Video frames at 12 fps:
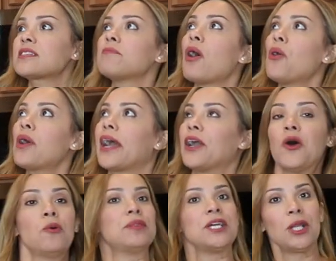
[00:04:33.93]
smoke, I
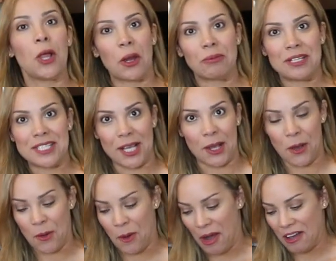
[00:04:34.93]
hope the alarm doesn't
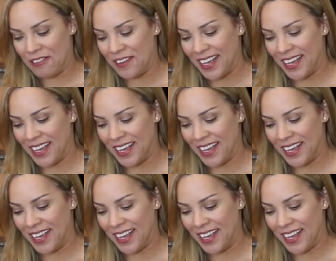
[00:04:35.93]
go off.